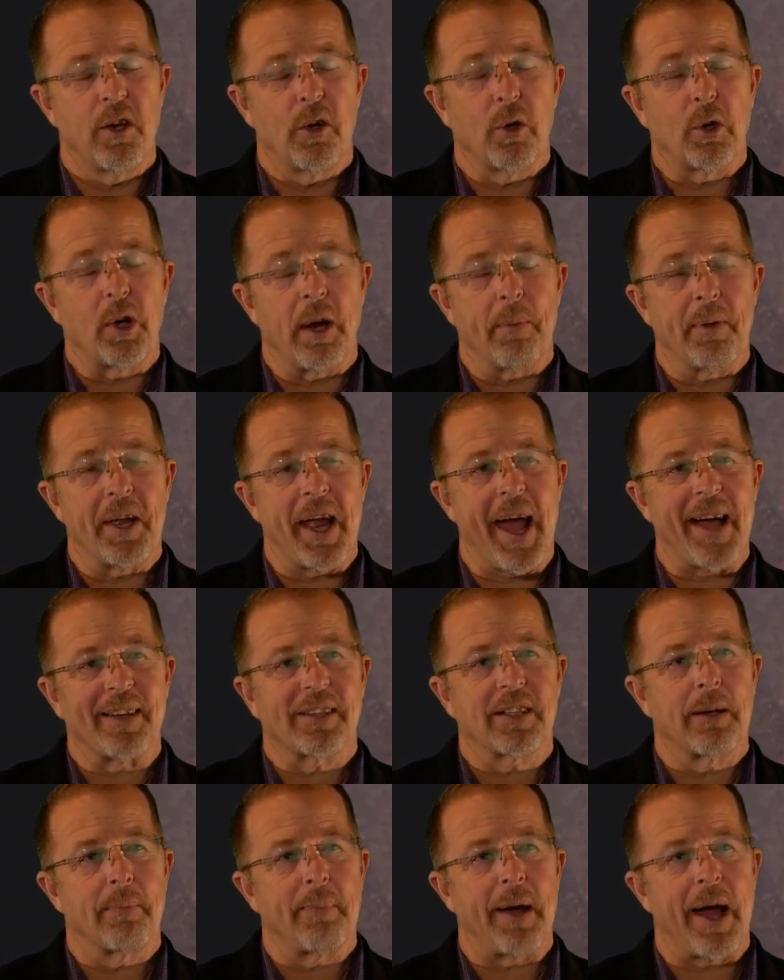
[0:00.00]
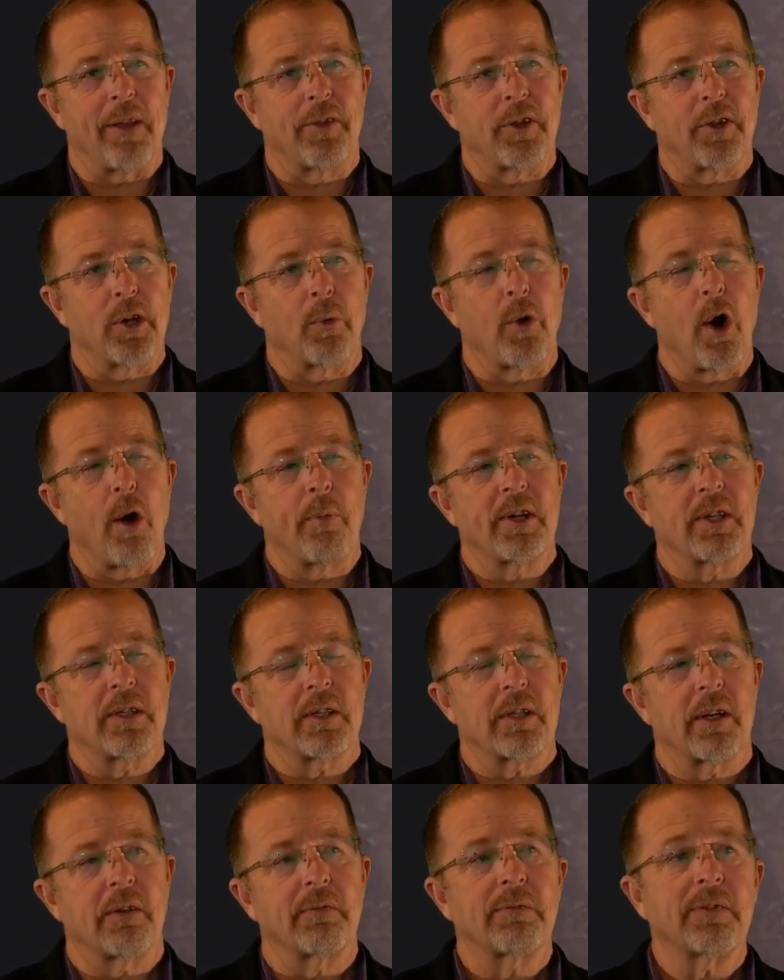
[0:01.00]
You're going to be asked about the
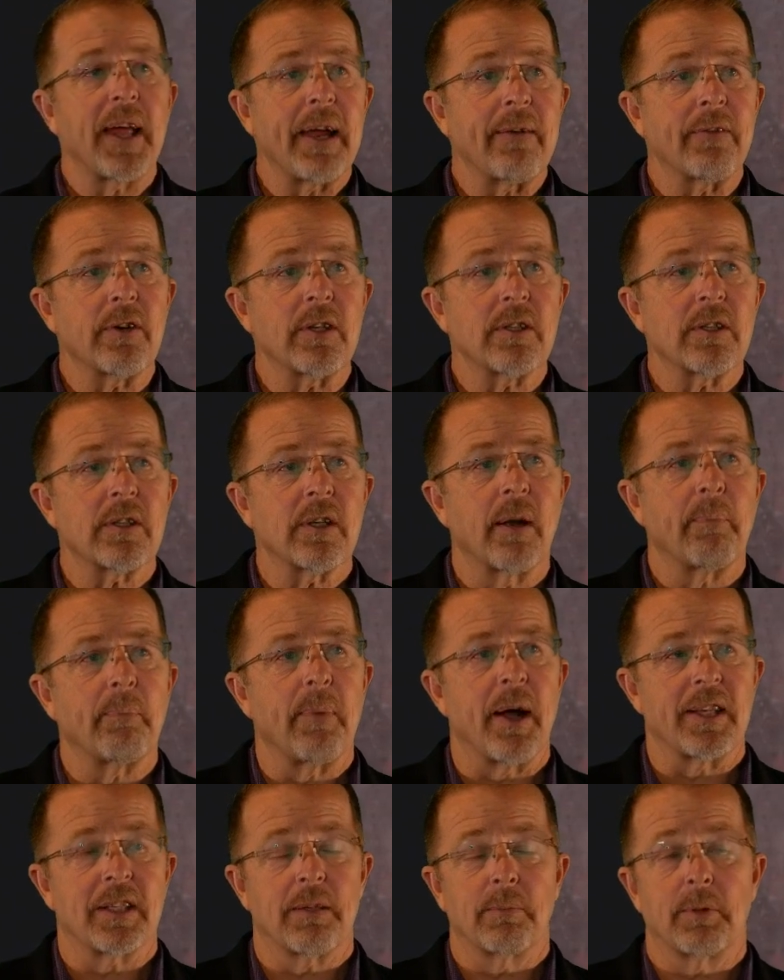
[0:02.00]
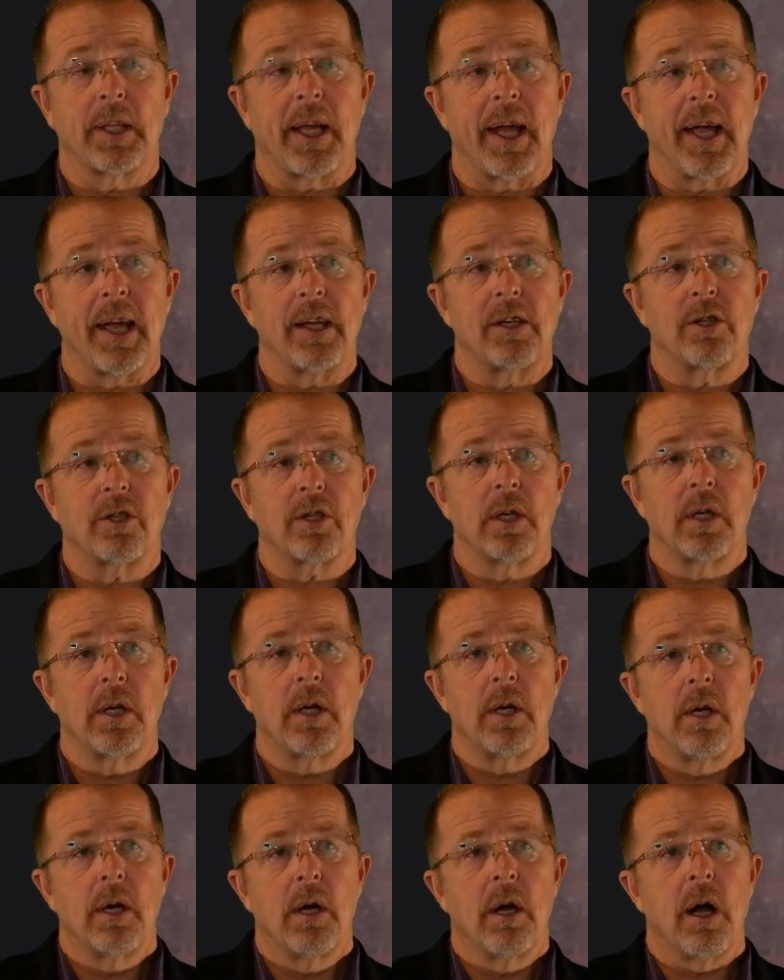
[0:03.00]
aromas and flavors and possible age,
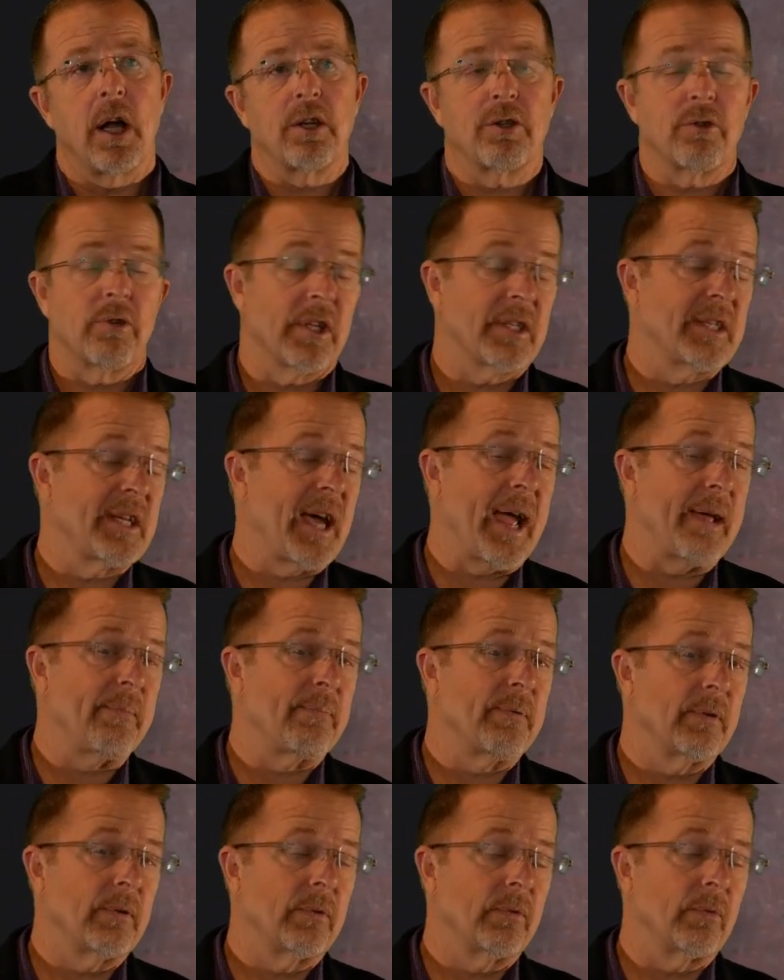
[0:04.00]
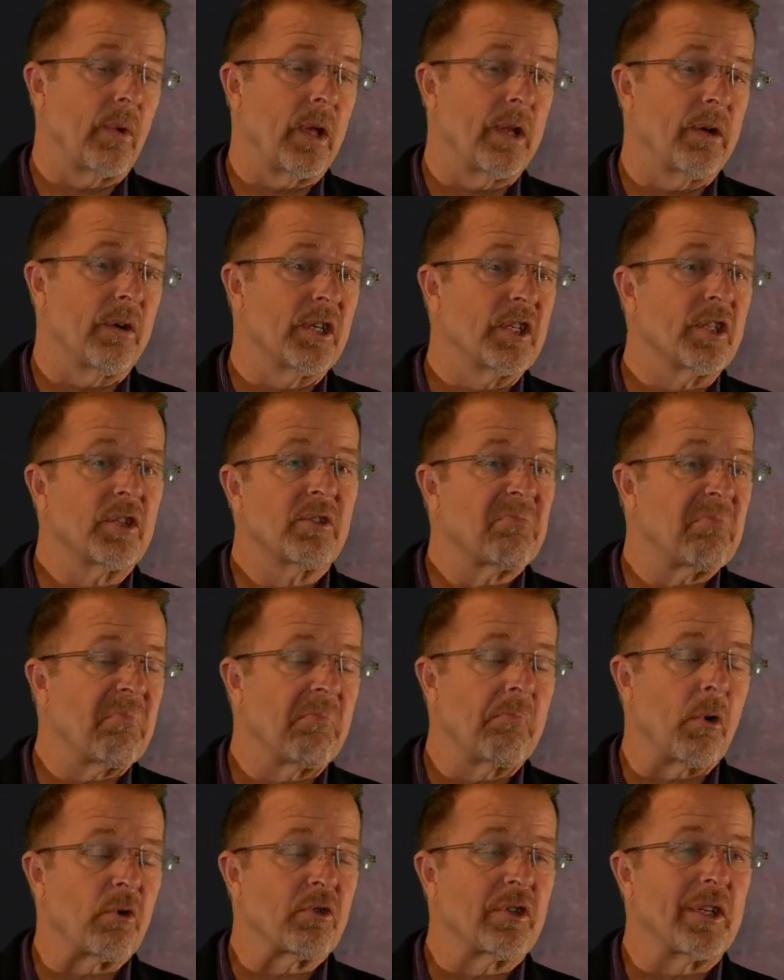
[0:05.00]
also the type, whether it's
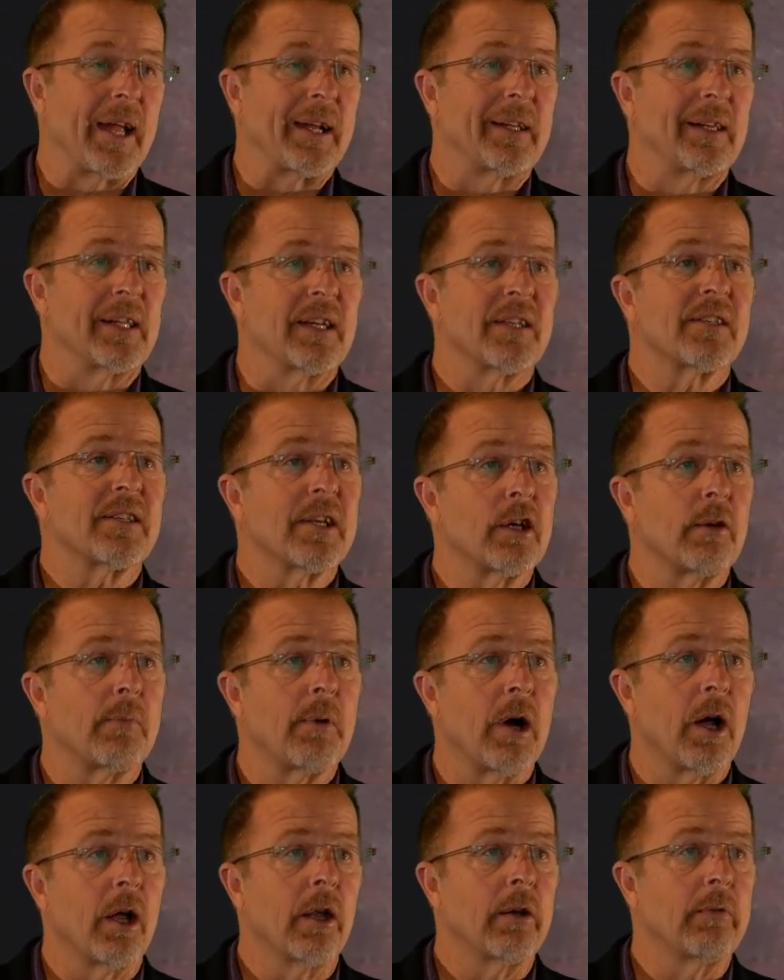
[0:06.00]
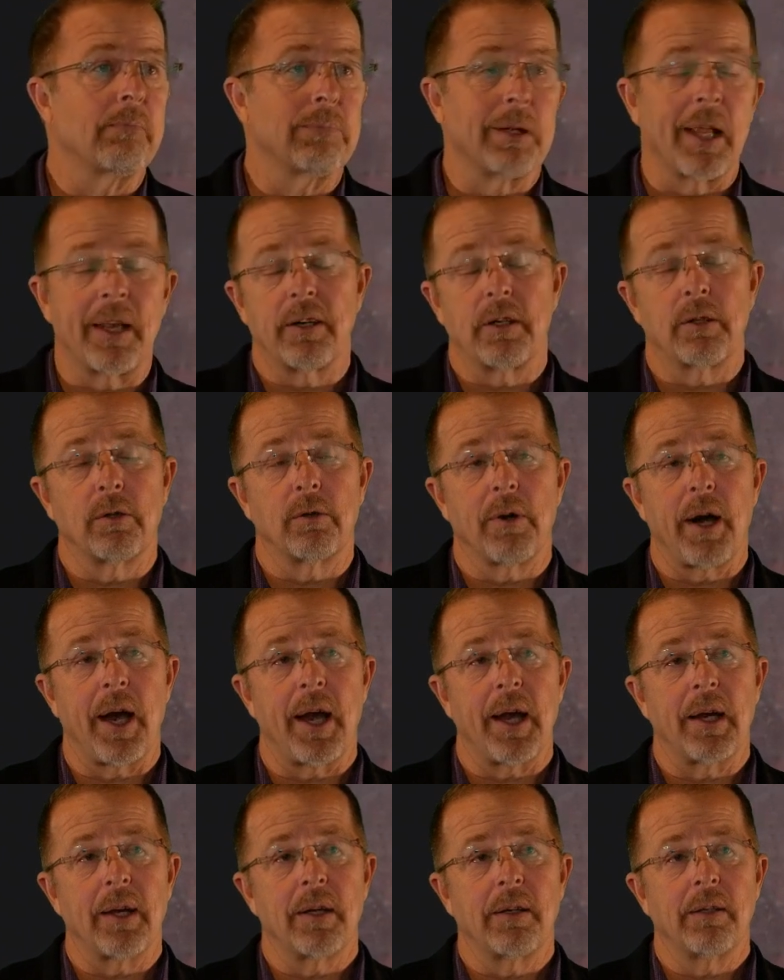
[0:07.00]
most likely a single malt, blended
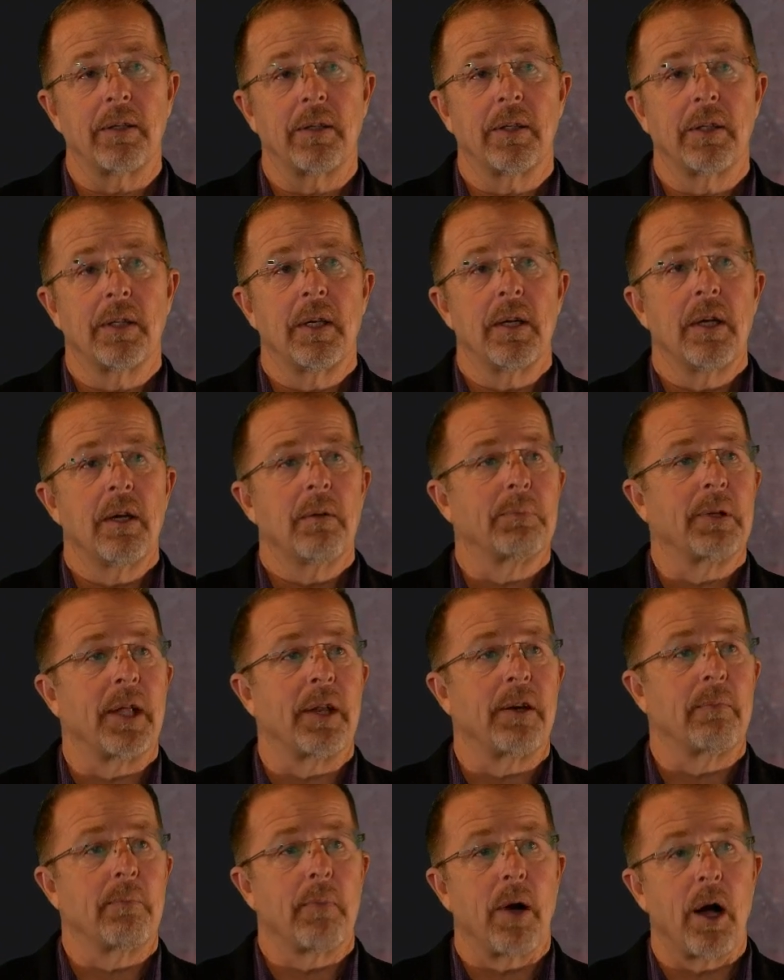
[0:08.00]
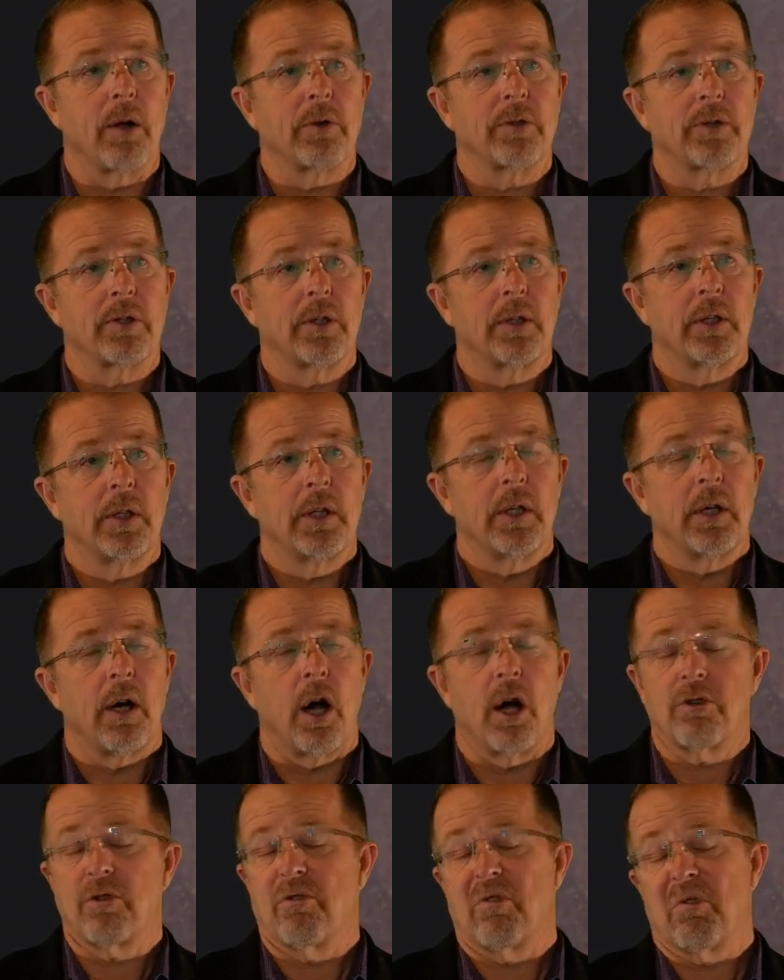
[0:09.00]
grain, blended malt,
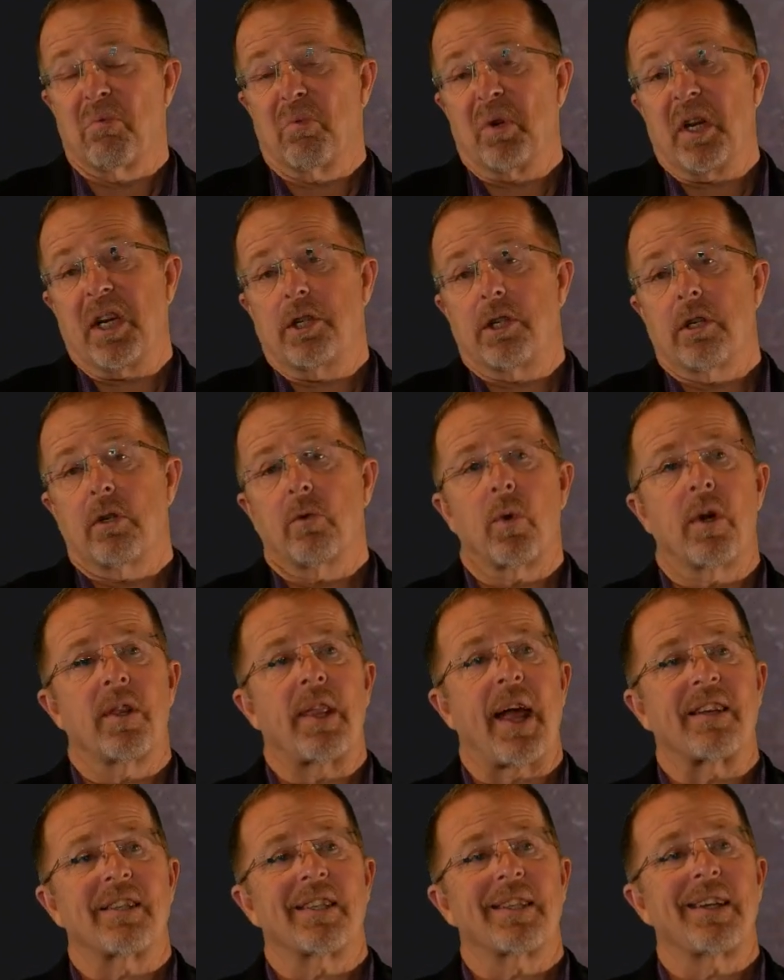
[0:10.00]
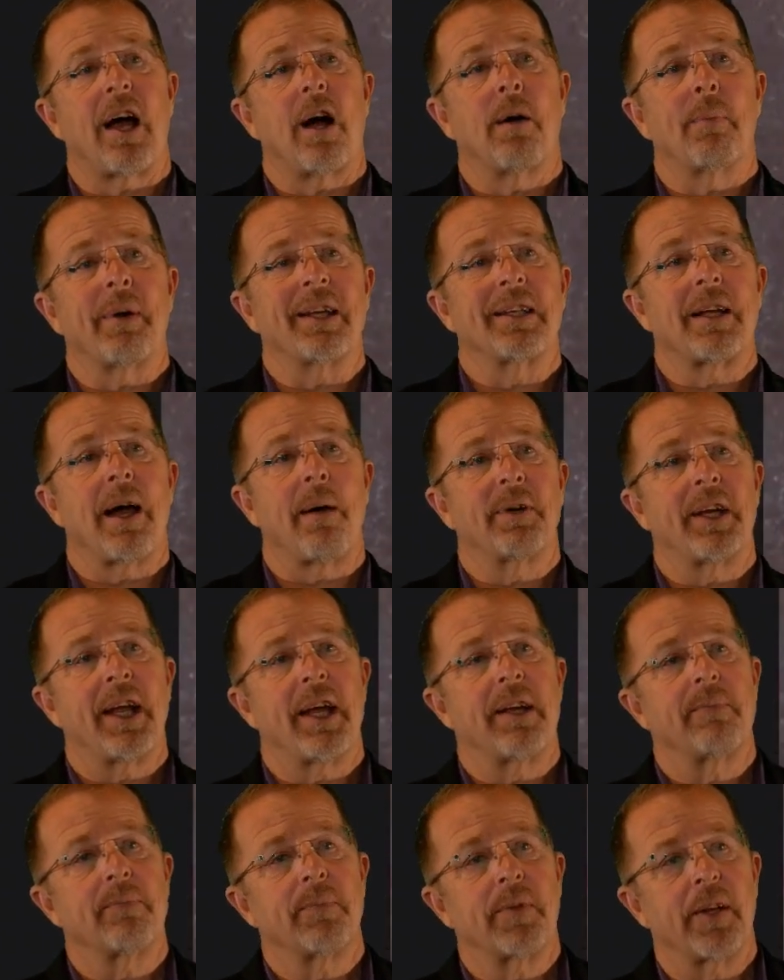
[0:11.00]
also the region where that style may
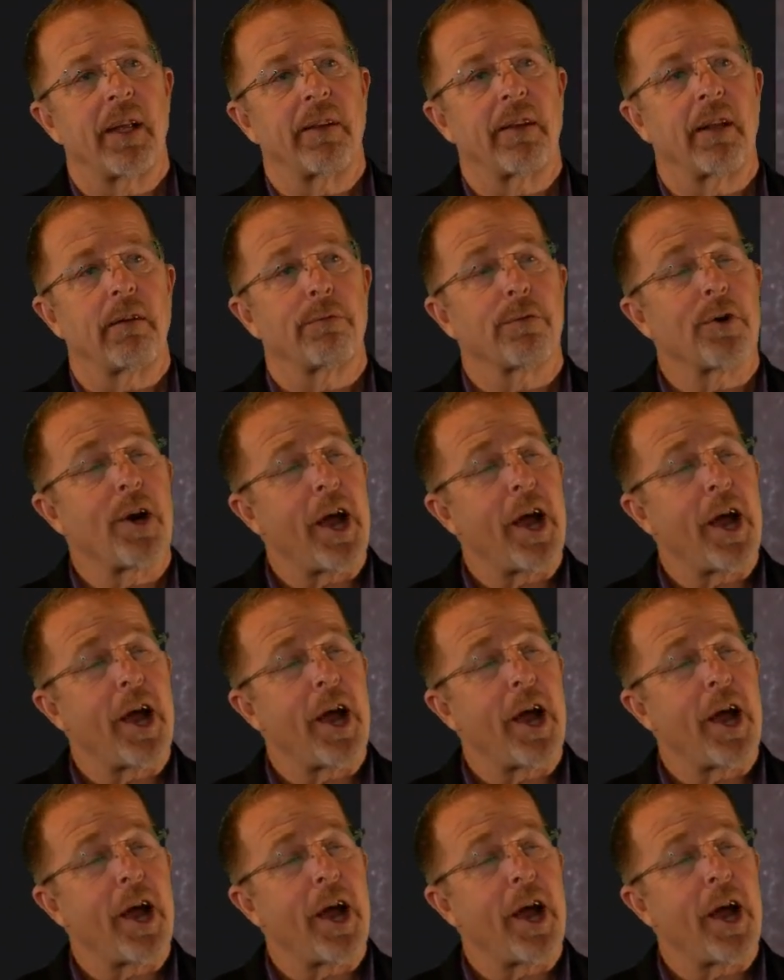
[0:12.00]
dominate, and then for